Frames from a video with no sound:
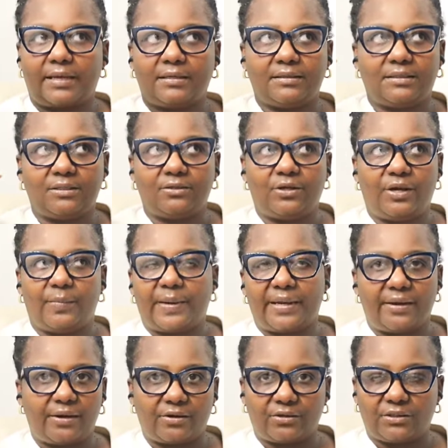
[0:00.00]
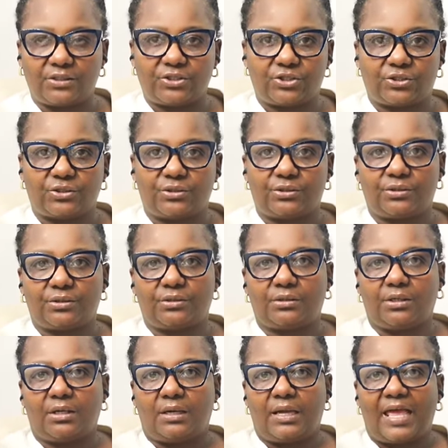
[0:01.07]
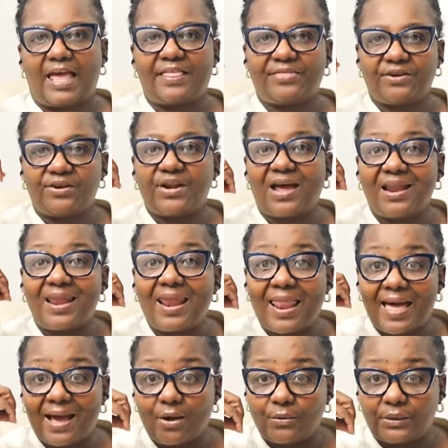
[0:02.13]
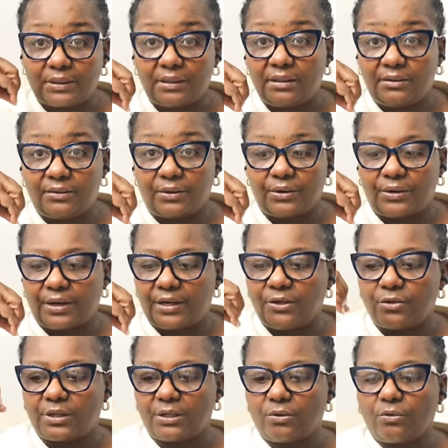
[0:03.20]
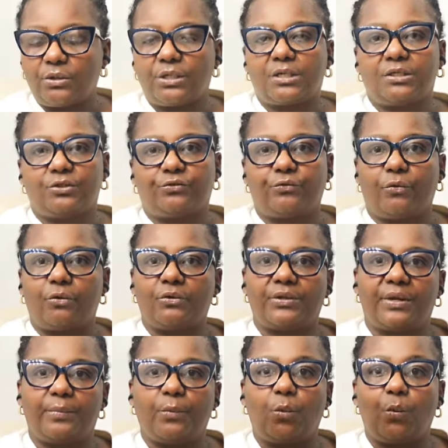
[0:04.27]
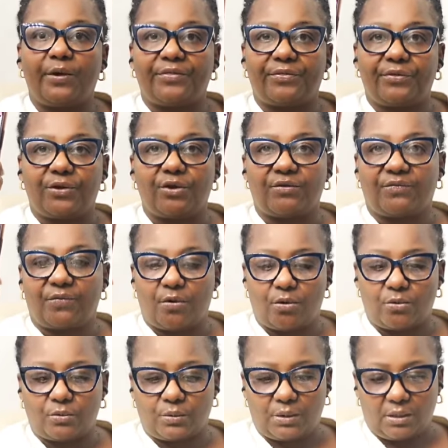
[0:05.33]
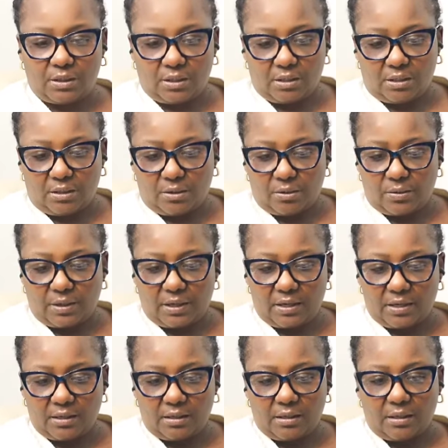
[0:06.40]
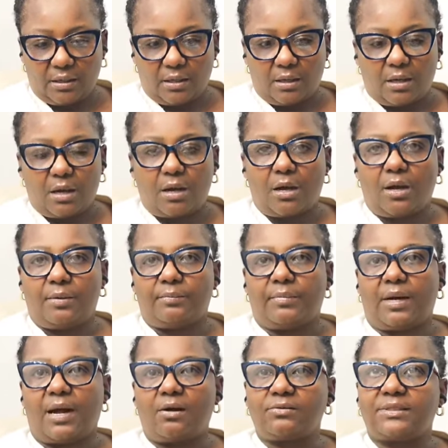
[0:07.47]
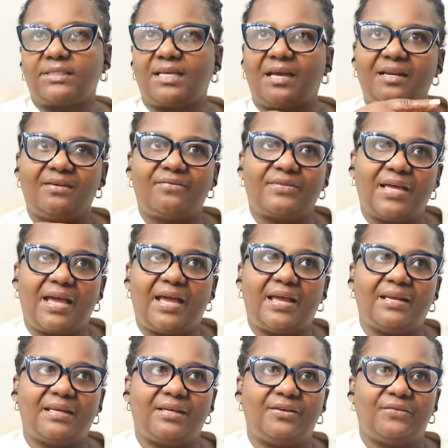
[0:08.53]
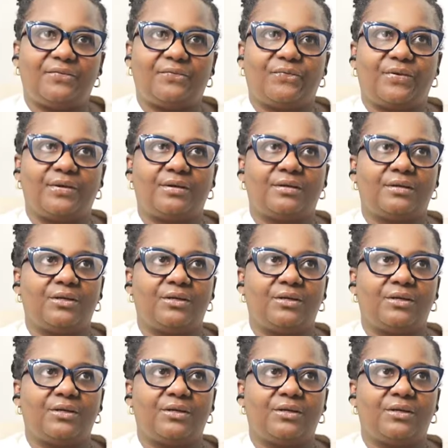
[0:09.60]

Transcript: I can still hear my air conditioner. And they're not loud either. And you can only control them with your phone. Okay? Um, outside of that, if